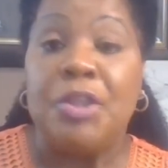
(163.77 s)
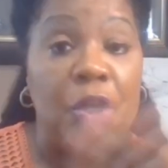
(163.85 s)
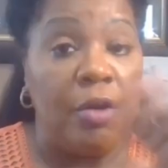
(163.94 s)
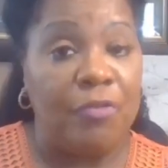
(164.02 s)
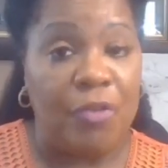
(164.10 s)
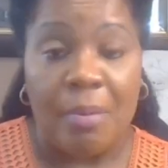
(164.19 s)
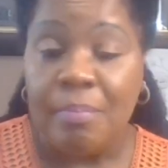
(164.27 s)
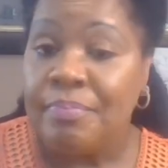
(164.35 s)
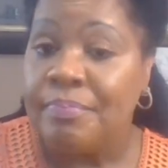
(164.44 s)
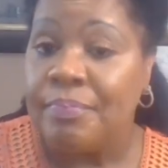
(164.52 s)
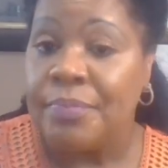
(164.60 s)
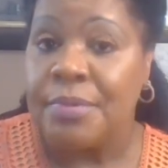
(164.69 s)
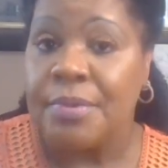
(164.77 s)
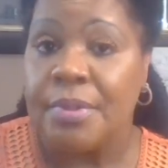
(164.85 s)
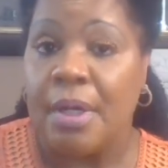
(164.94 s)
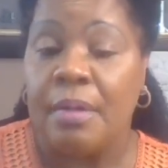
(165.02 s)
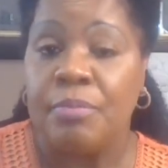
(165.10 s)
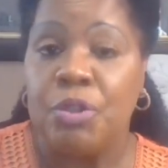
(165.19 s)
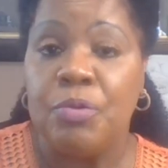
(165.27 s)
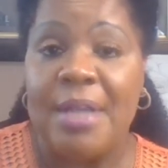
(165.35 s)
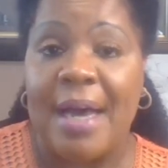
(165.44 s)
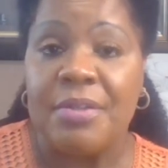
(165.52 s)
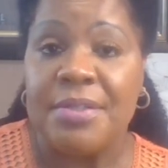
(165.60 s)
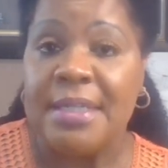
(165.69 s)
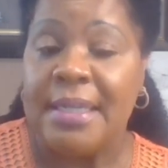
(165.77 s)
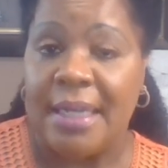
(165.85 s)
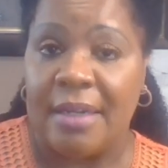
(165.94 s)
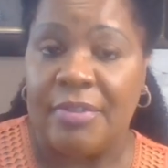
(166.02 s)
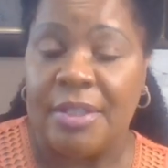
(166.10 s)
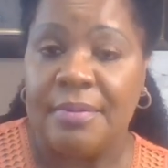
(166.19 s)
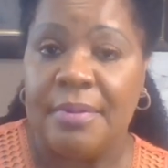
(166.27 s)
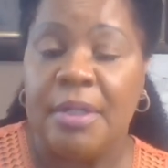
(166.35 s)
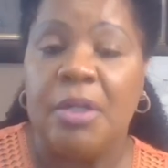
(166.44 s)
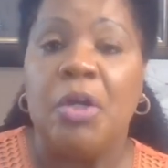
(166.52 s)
they're from um, 2011.